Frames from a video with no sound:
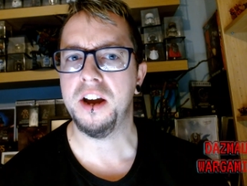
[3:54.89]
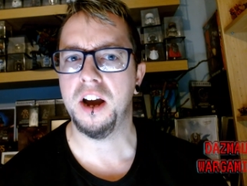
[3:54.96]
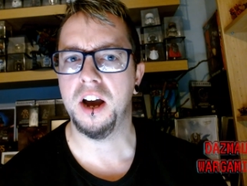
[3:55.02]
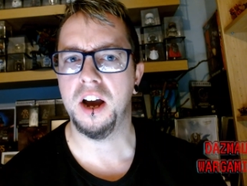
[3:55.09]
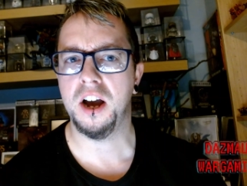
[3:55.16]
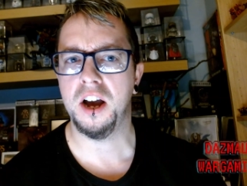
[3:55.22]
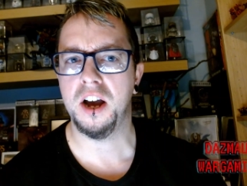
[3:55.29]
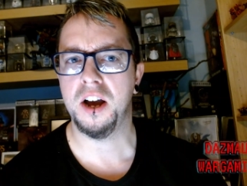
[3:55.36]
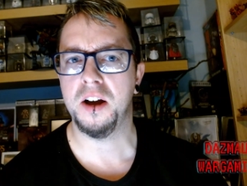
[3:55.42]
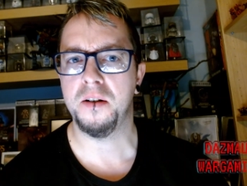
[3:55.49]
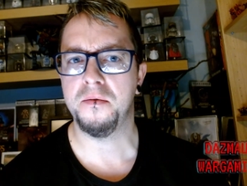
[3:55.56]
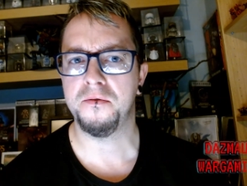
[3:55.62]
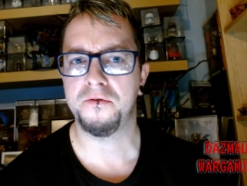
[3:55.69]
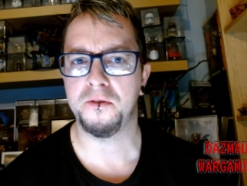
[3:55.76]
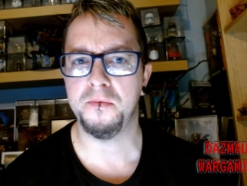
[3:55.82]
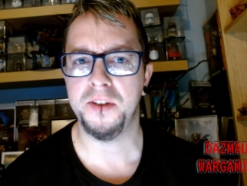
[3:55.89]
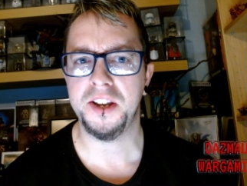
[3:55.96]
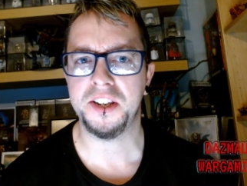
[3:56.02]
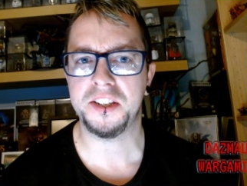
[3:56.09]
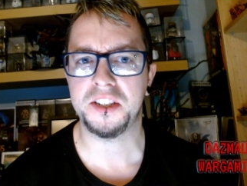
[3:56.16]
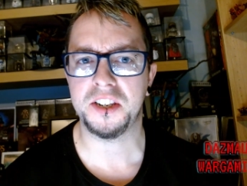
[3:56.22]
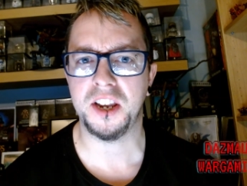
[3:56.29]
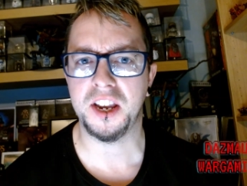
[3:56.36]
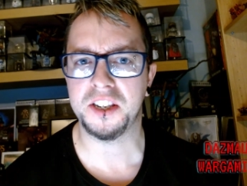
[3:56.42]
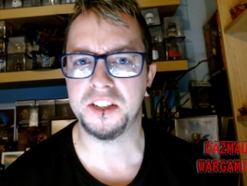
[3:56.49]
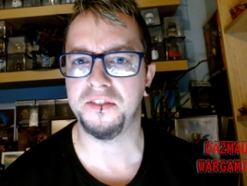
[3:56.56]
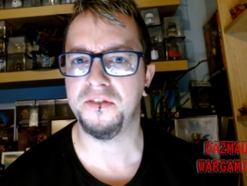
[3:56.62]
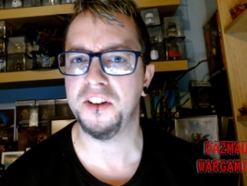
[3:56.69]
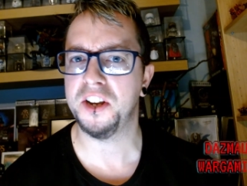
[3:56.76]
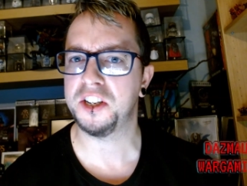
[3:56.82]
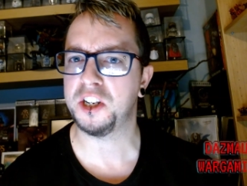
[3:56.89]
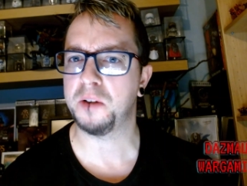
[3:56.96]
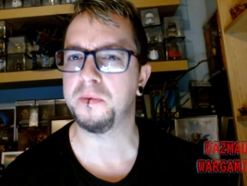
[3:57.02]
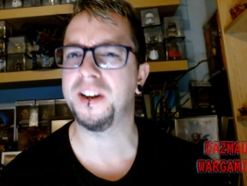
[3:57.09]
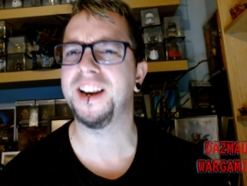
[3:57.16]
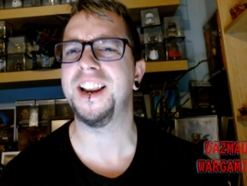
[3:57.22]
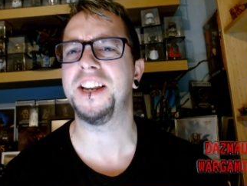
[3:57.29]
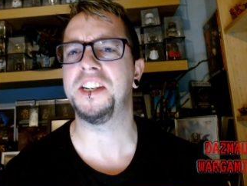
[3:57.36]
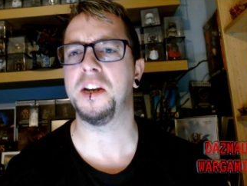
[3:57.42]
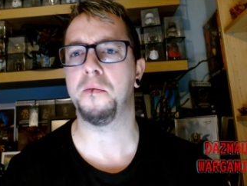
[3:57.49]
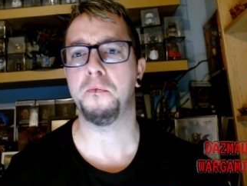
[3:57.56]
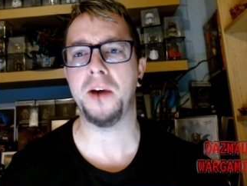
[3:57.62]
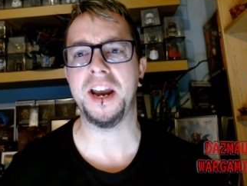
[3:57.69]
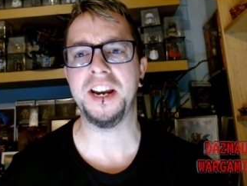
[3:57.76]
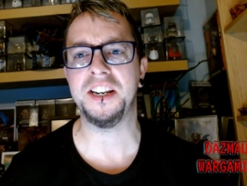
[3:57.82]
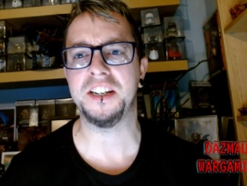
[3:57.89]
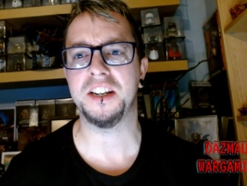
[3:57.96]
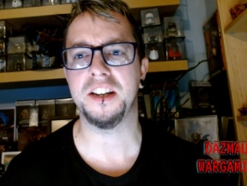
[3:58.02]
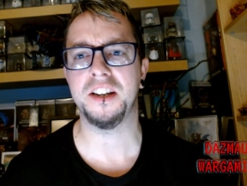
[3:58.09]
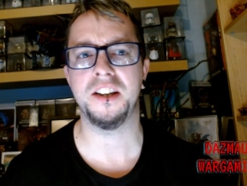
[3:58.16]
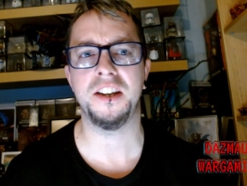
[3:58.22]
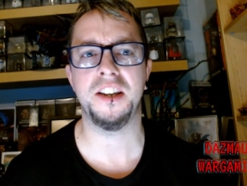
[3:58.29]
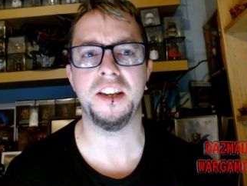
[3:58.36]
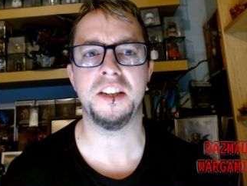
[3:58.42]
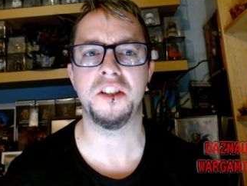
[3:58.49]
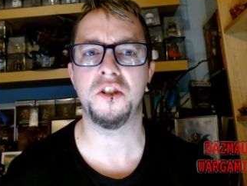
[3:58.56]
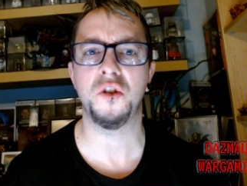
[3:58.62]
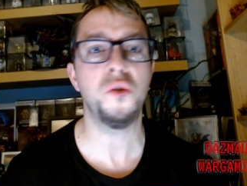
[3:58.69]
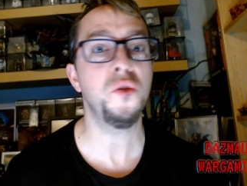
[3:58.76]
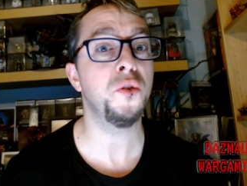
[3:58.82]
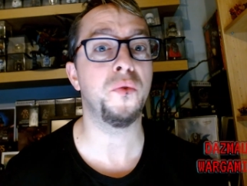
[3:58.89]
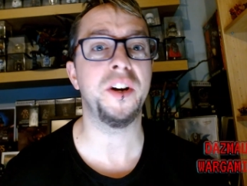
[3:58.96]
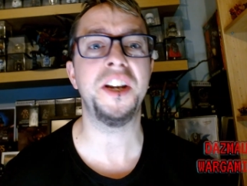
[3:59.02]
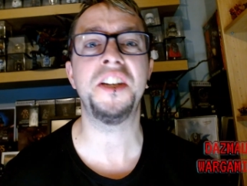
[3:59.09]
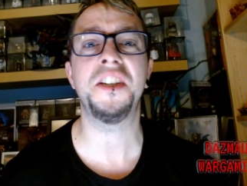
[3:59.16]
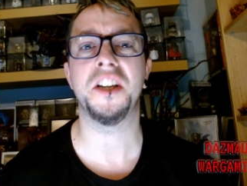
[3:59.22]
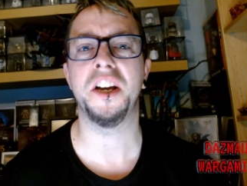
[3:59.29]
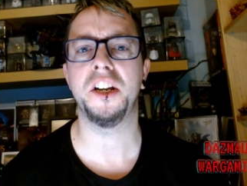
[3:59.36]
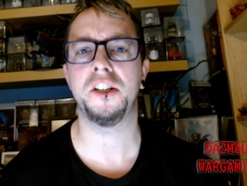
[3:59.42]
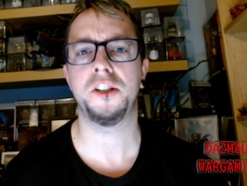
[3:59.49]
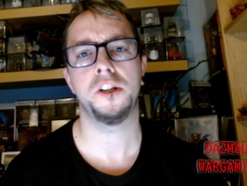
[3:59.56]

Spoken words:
from this as a first-time collector and painter is do the research.